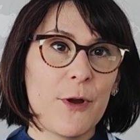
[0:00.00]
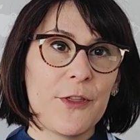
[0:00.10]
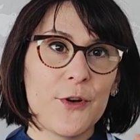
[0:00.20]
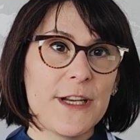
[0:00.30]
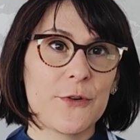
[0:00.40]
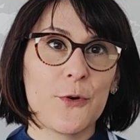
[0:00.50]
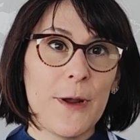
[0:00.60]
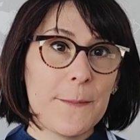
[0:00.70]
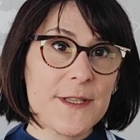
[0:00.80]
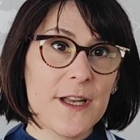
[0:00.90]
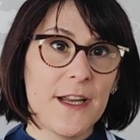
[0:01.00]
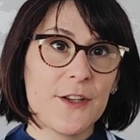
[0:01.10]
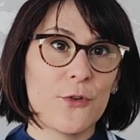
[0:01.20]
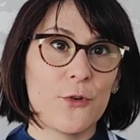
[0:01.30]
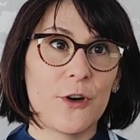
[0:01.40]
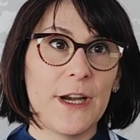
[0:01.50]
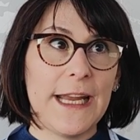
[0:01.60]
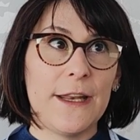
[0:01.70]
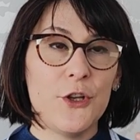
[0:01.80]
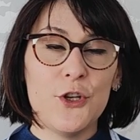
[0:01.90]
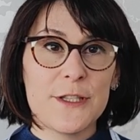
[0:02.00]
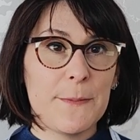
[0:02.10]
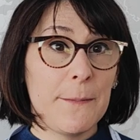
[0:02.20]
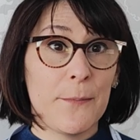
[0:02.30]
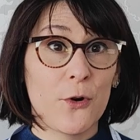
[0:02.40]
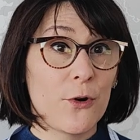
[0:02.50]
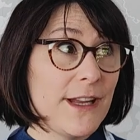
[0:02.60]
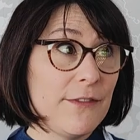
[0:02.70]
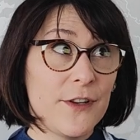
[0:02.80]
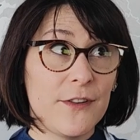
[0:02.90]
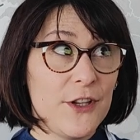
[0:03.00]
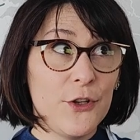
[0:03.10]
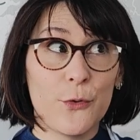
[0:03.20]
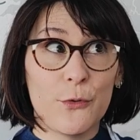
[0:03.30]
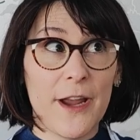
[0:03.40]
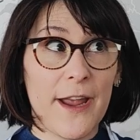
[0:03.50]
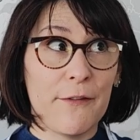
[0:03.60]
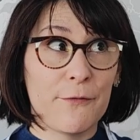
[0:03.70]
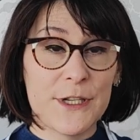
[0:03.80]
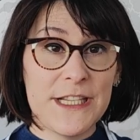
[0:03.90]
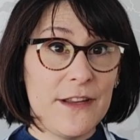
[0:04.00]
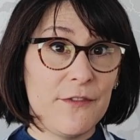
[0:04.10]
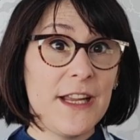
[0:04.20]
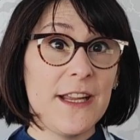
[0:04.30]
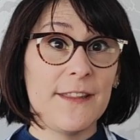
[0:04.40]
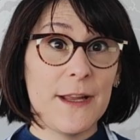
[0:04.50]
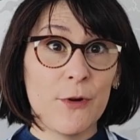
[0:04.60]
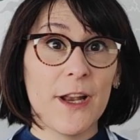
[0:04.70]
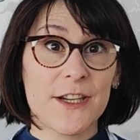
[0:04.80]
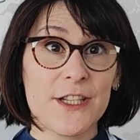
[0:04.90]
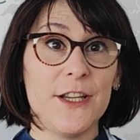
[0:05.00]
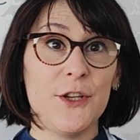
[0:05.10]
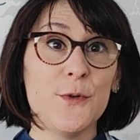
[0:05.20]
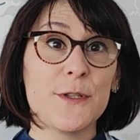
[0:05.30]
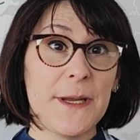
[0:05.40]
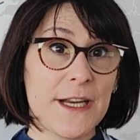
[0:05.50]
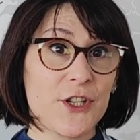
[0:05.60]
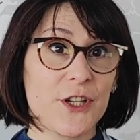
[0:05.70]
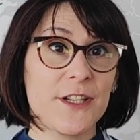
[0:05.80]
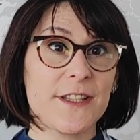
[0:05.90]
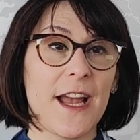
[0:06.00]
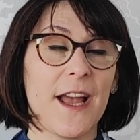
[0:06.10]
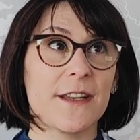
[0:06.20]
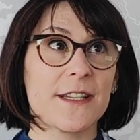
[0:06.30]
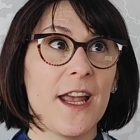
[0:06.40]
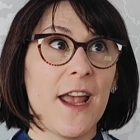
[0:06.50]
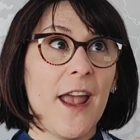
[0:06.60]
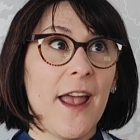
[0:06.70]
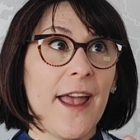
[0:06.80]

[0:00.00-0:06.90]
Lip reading: Whether it's on a website or in a newspaper or even, you know, for TV, they will actually use pictures, and